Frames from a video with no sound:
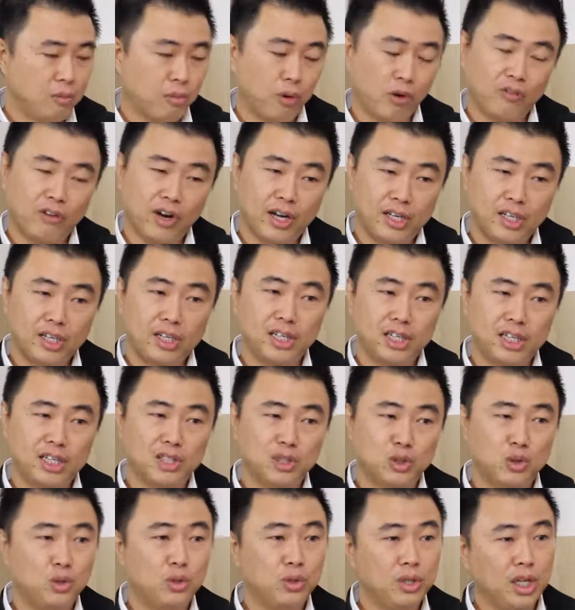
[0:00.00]
Provided it
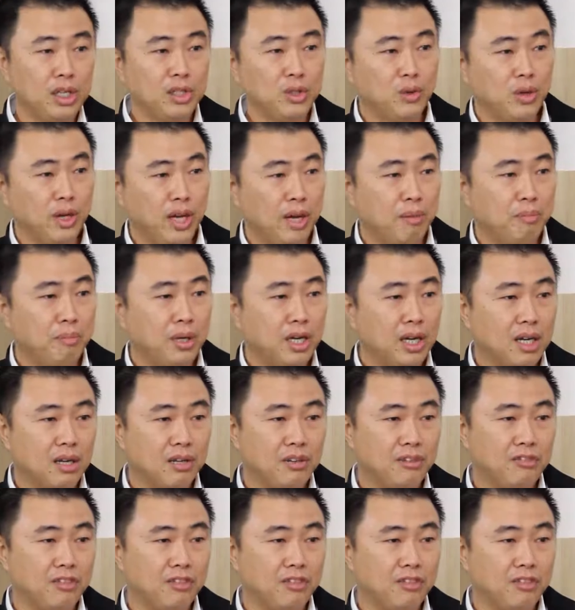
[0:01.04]
is good, then you are happy lah.